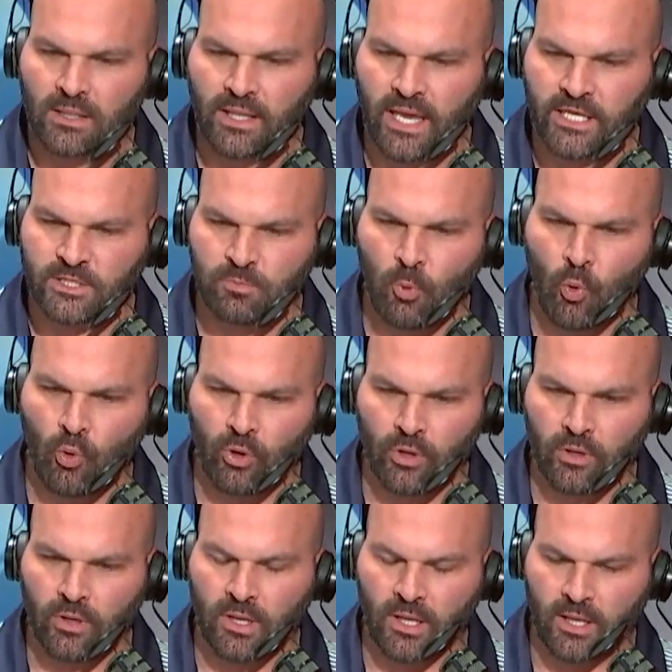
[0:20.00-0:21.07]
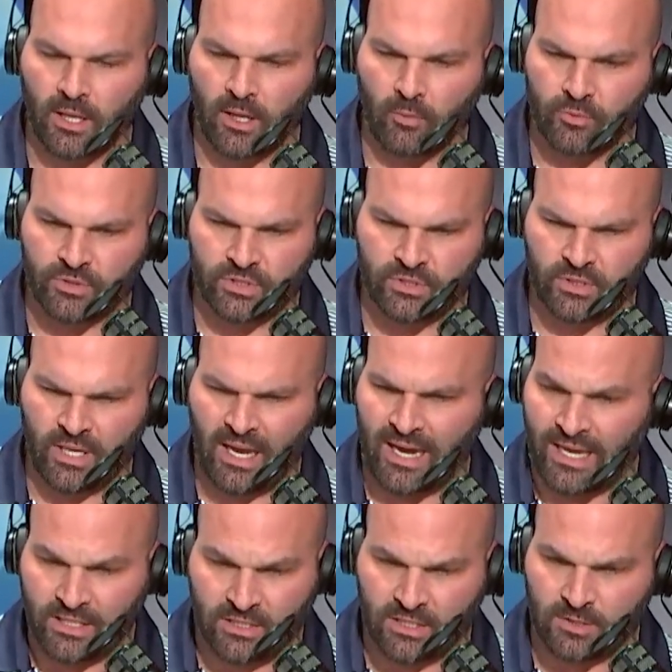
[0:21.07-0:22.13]
Lance Moore does
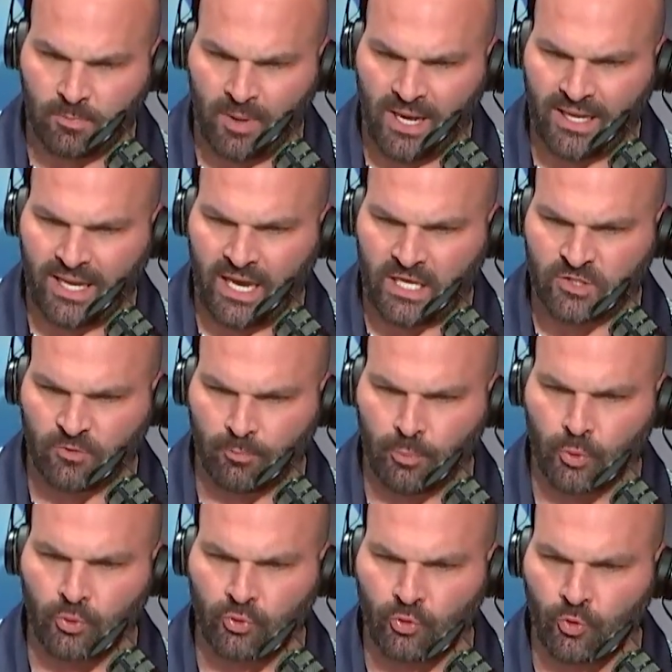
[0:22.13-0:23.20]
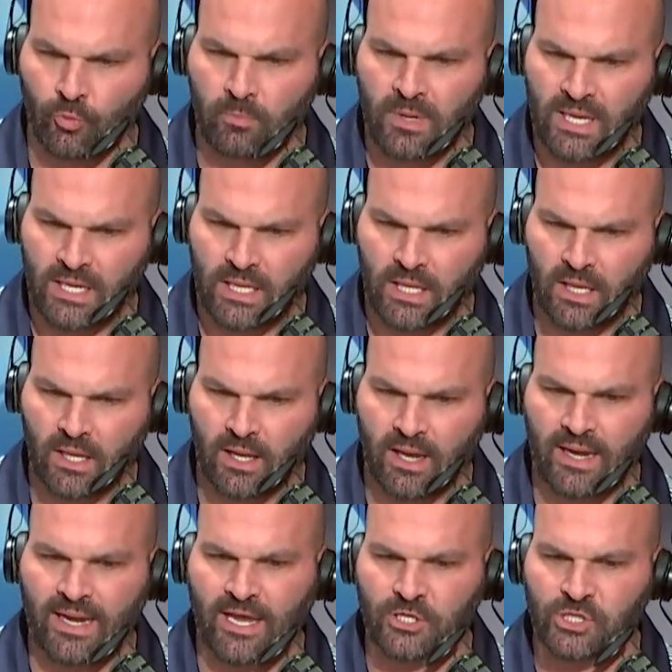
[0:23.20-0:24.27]
a podcast for Boot Crew Media,
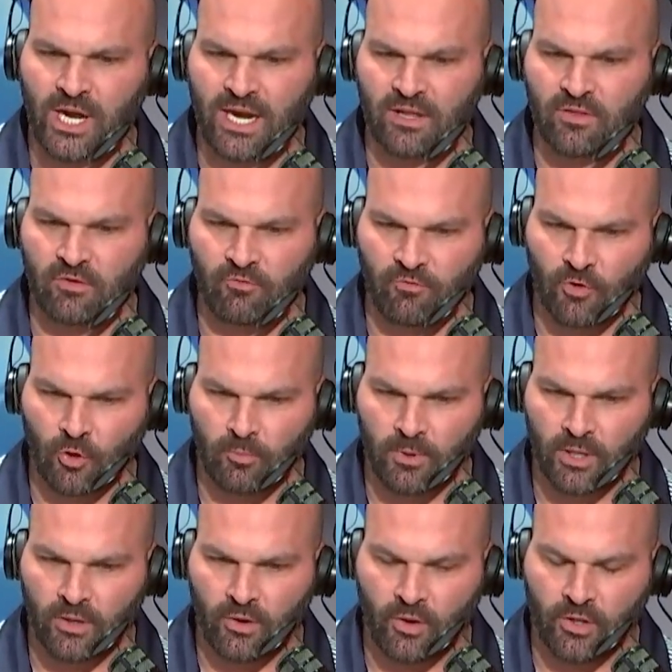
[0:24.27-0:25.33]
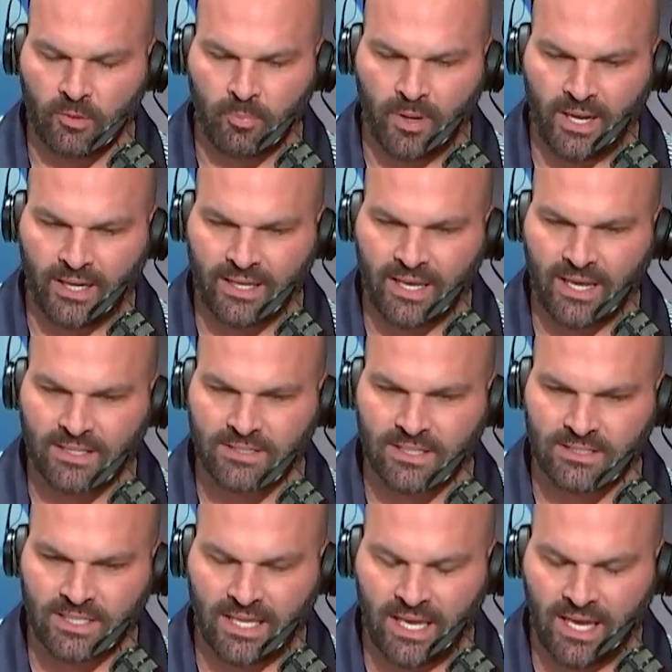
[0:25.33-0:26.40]
and he had Jonathan Vilma on the podcast
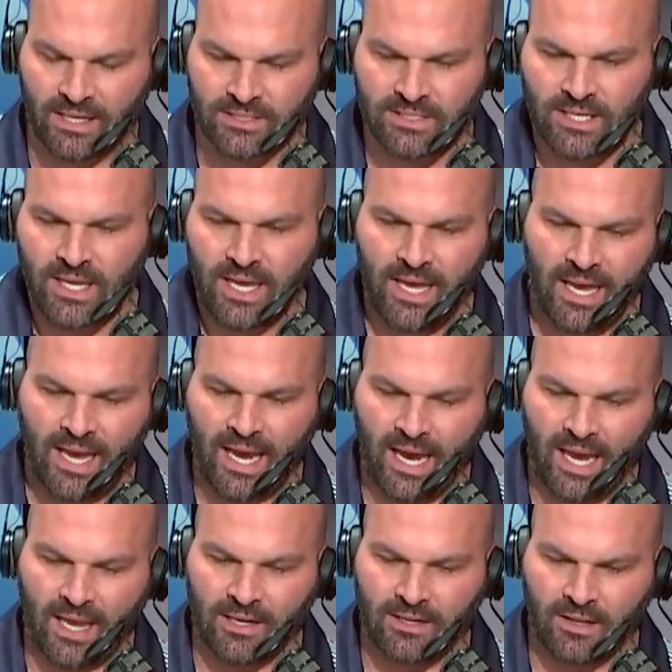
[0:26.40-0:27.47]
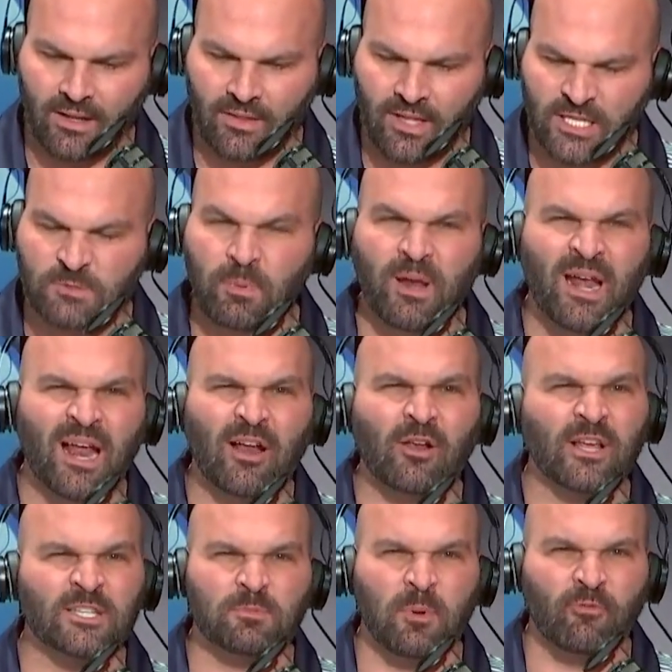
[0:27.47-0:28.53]
as a guest. And they spent,
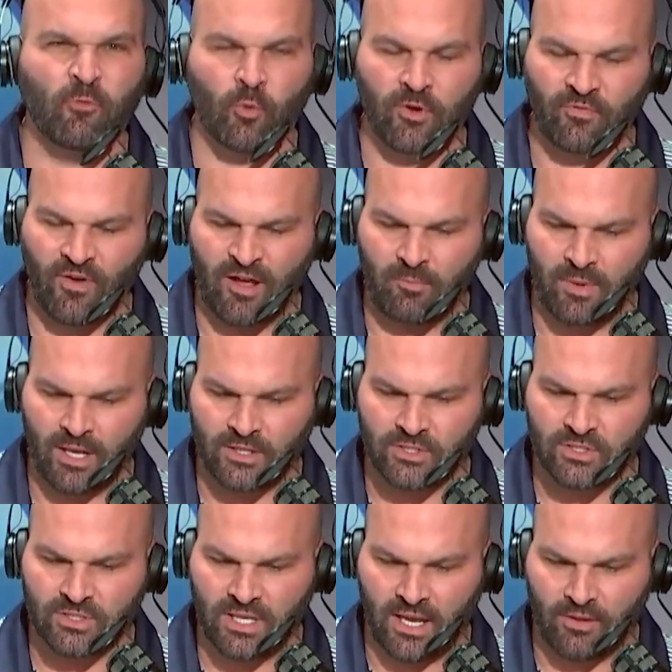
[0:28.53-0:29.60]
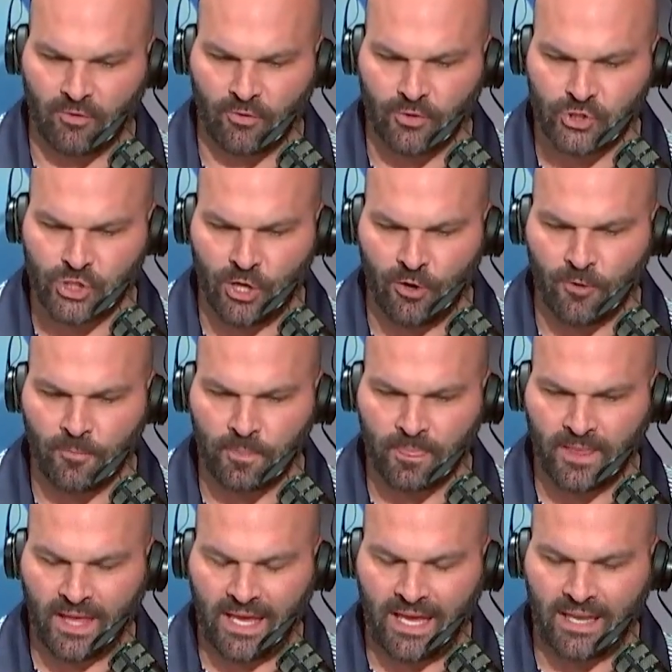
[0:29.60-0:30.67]
I guess, about 45 minutes together on the show,
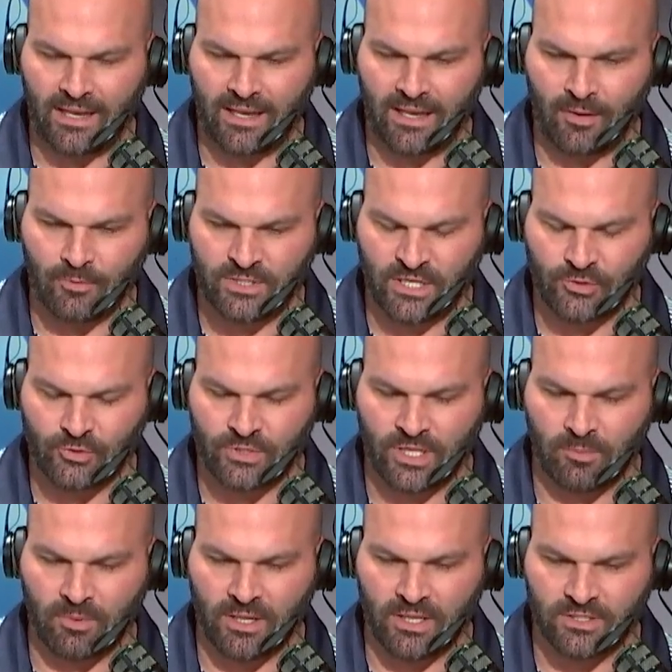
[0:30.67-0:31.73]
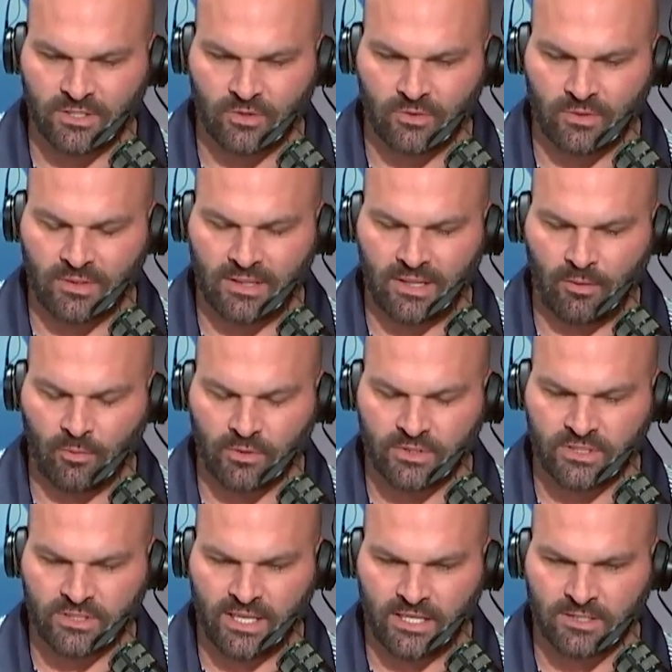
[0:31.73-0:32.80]
and it was interesting because they were
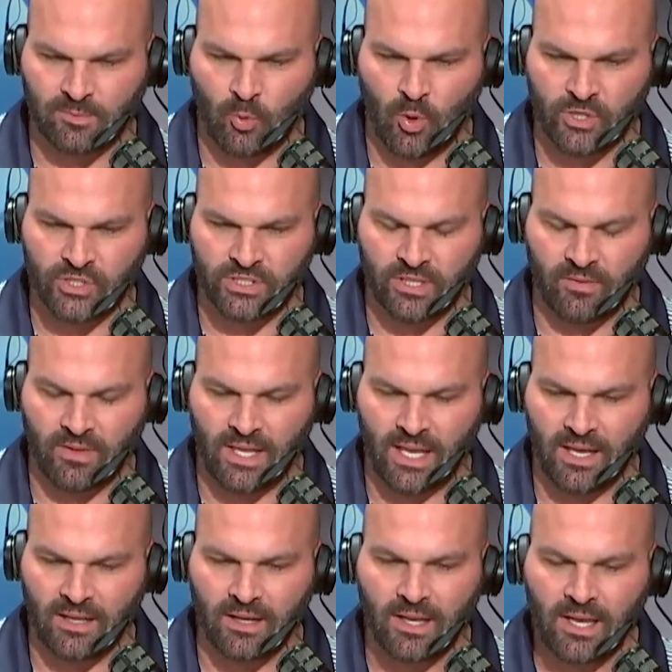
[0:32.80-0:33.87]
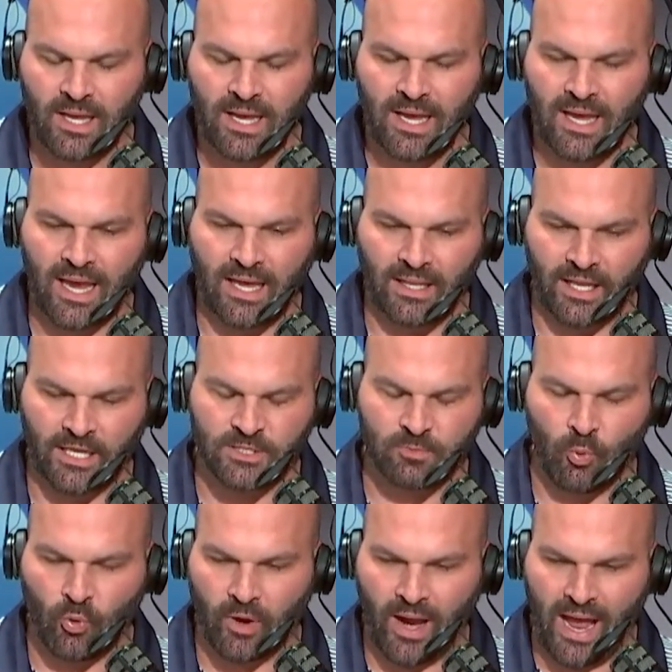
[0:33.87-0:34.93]
taking some questions at the end. And Lance
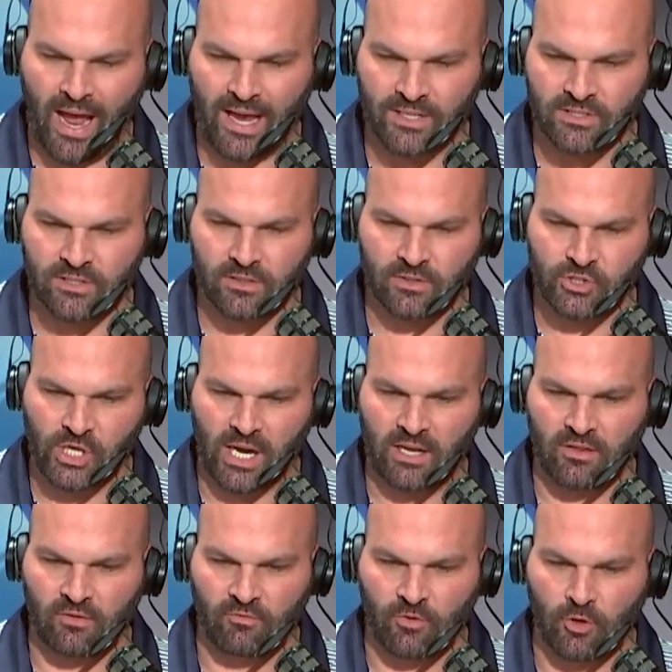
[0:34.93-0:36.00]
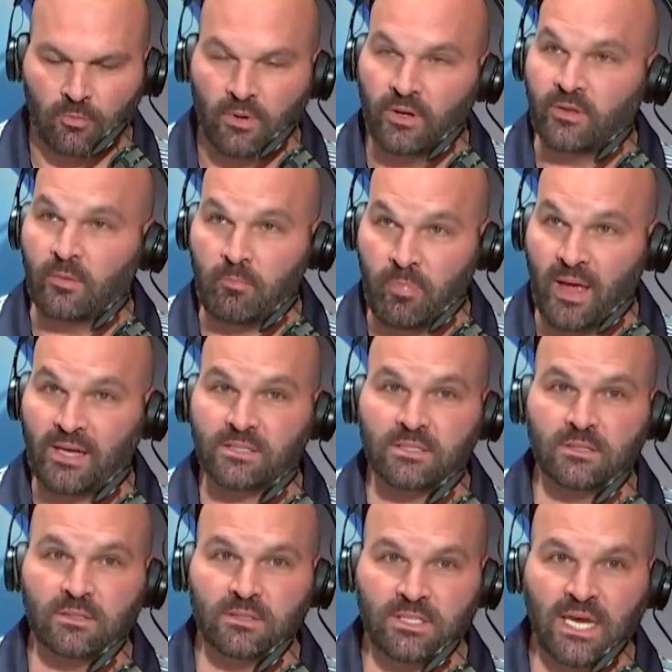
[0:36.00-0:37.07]
Moore asked Jonathan Vilma the
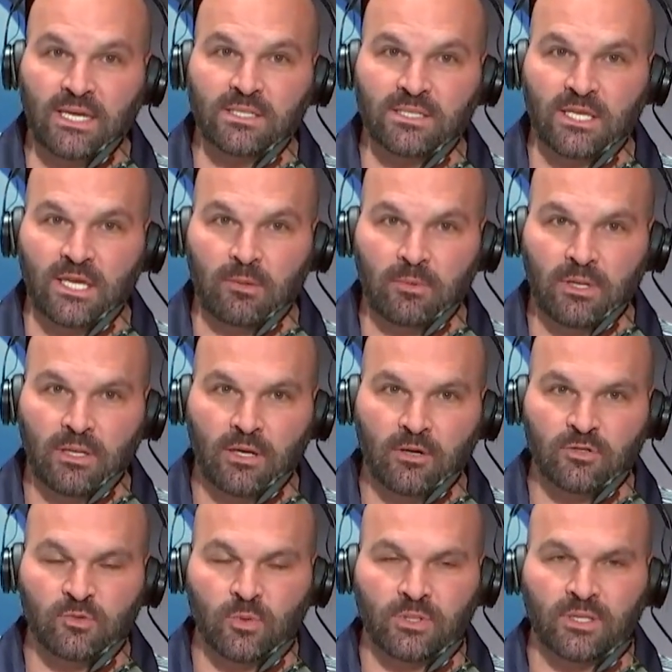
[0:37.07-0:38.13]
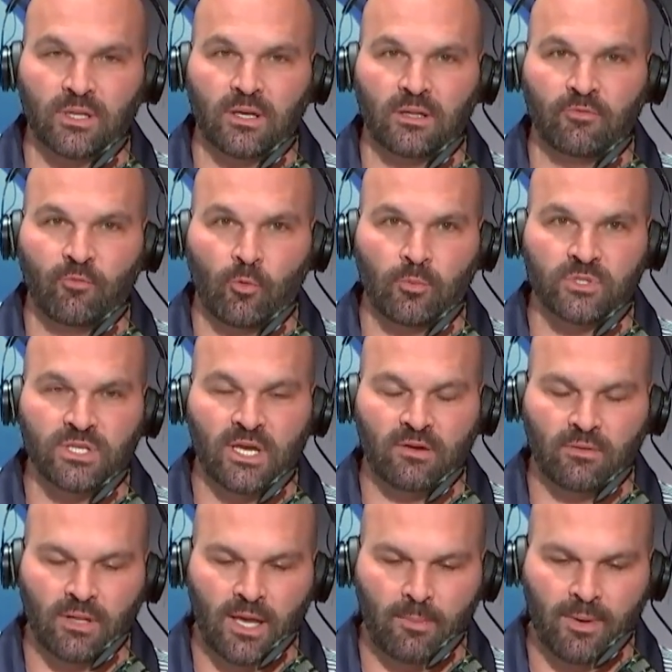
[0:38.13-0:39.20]
best Saints team, and here's what the former
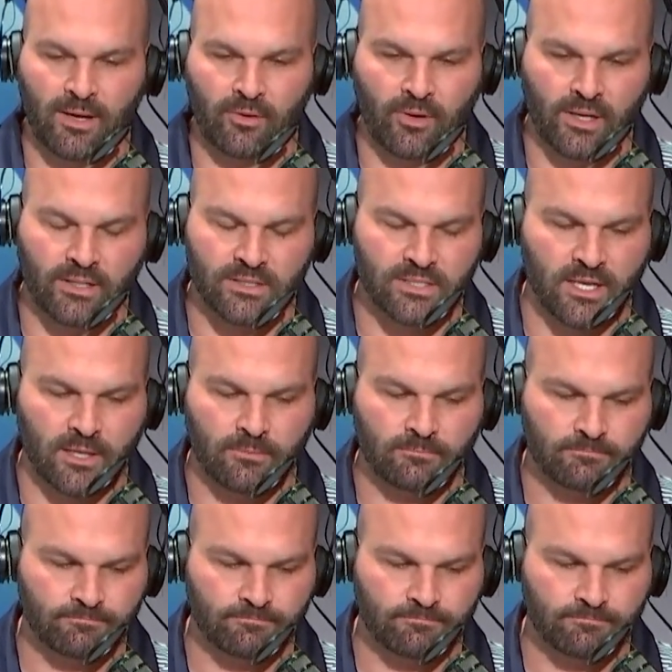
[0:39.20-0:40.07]
Saint linebacker had to say.